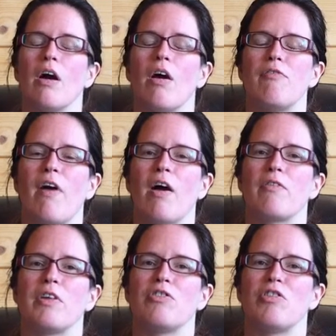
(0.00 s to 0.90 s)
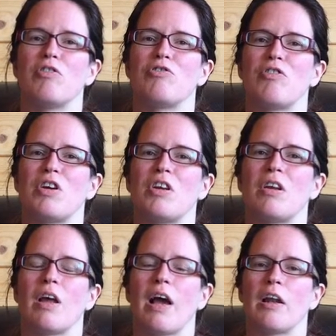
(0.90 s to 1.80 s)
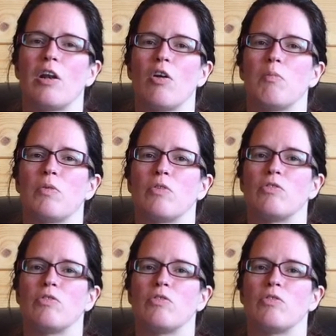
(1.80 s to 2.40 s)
I felt that children had a lot more